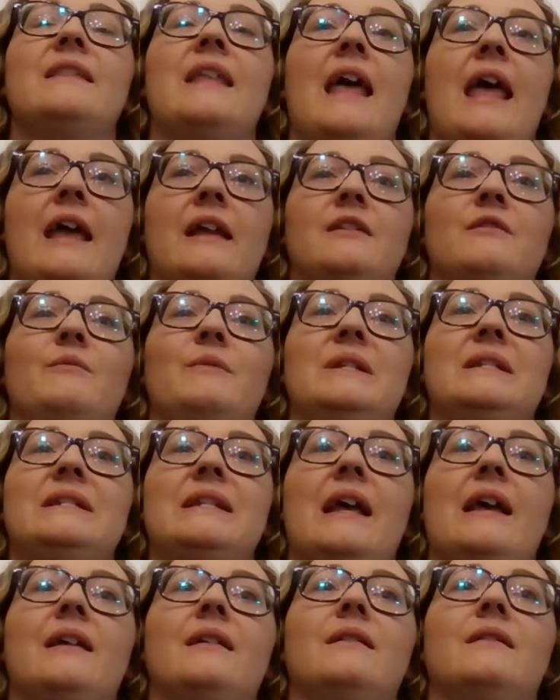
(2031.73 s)
the end we
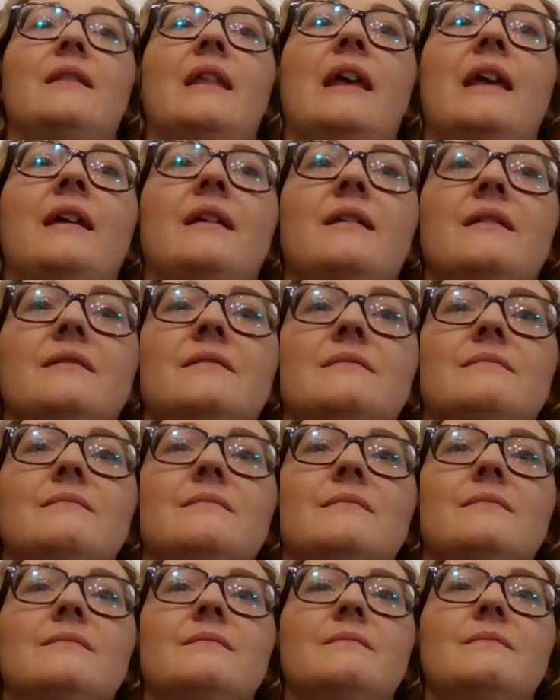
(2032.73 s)
said, like,
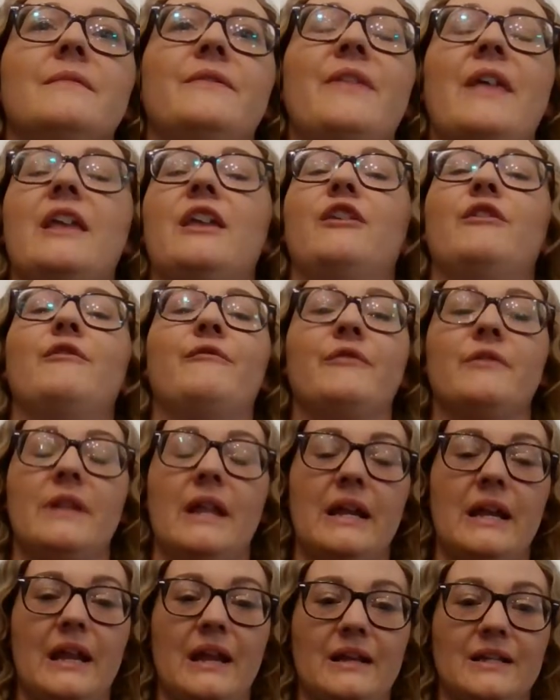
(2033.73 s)
thank you for
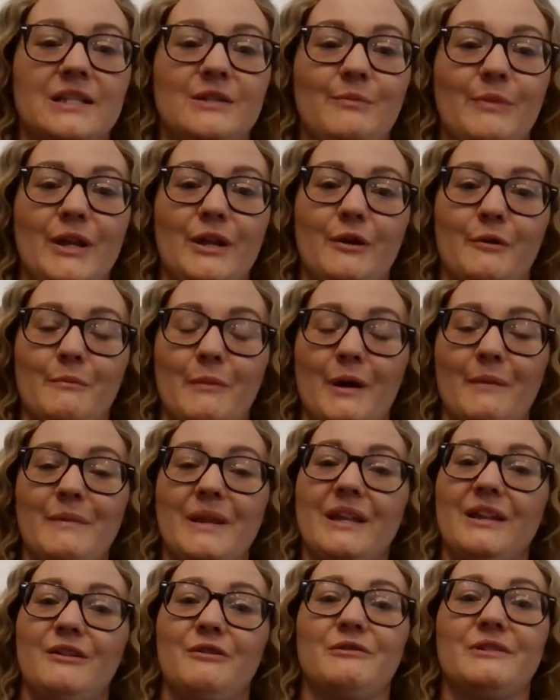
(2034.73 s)
letting us be your
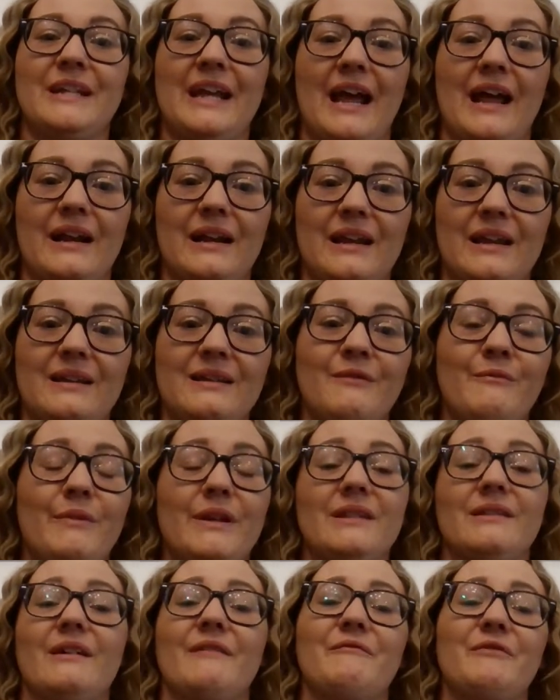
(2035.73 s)
mommy and your daddy.
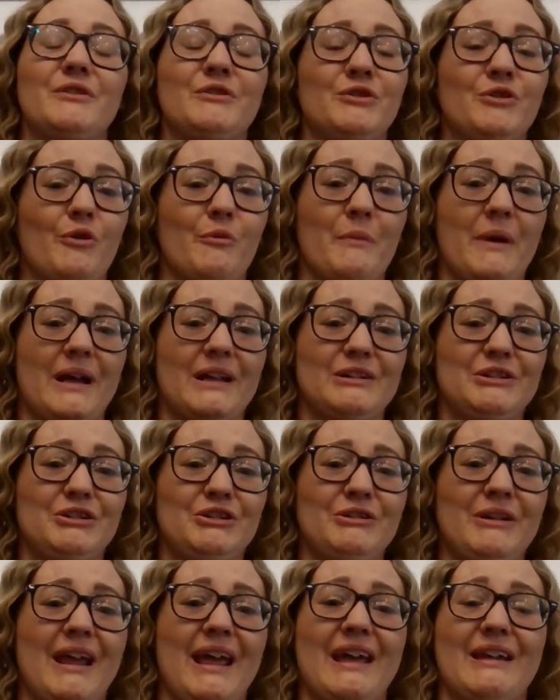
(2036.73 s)
We love you so
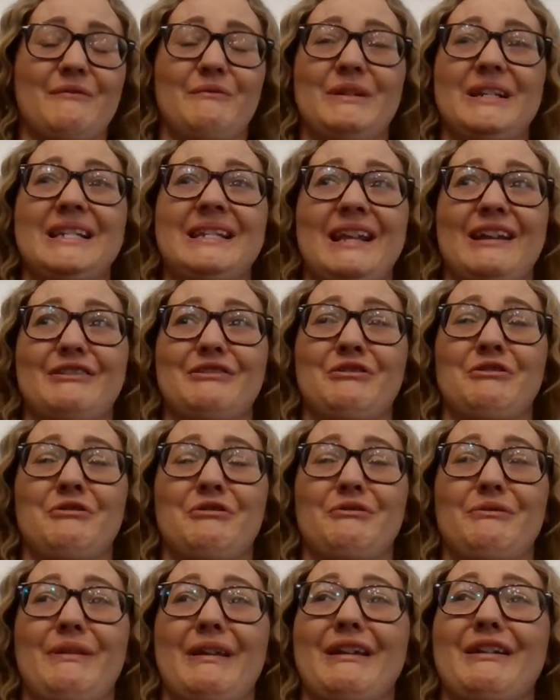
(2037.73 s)
much. And we said to
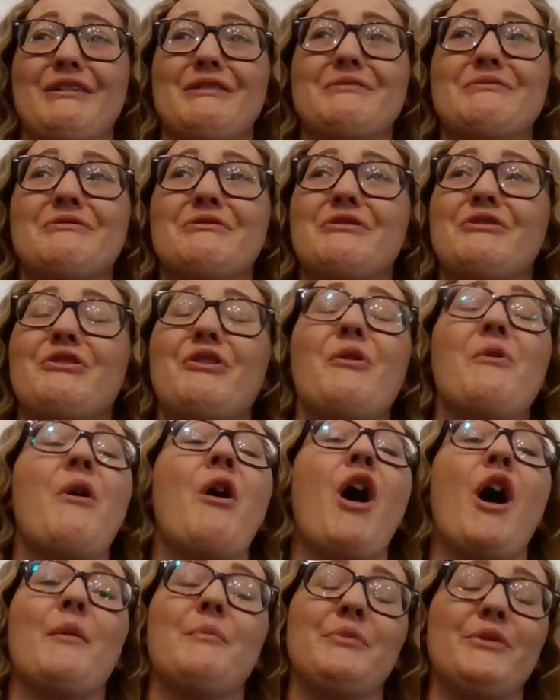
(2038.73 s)
her, like, go
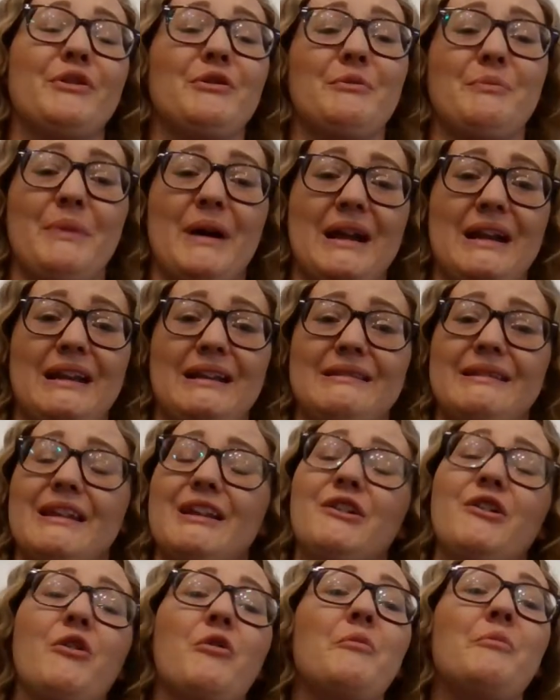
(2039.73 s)
hop, little bunny,
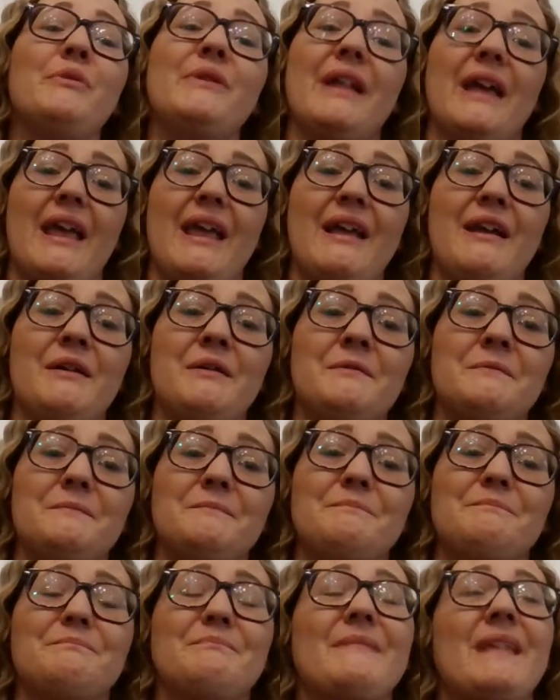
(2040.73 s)
like, go play.
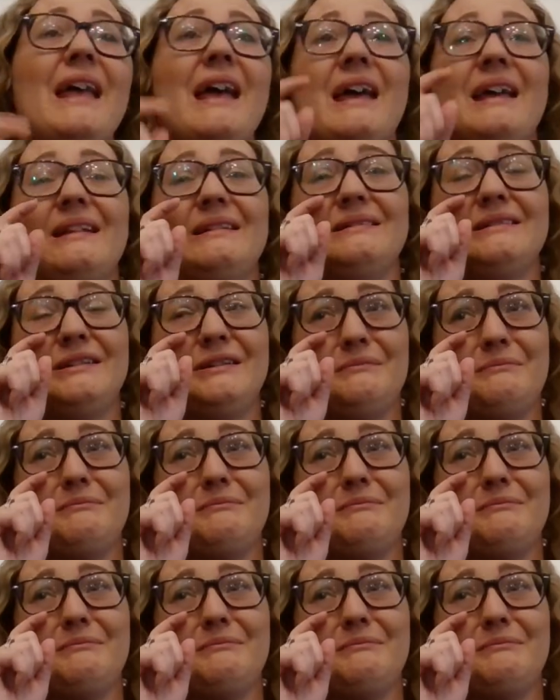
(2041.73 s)
And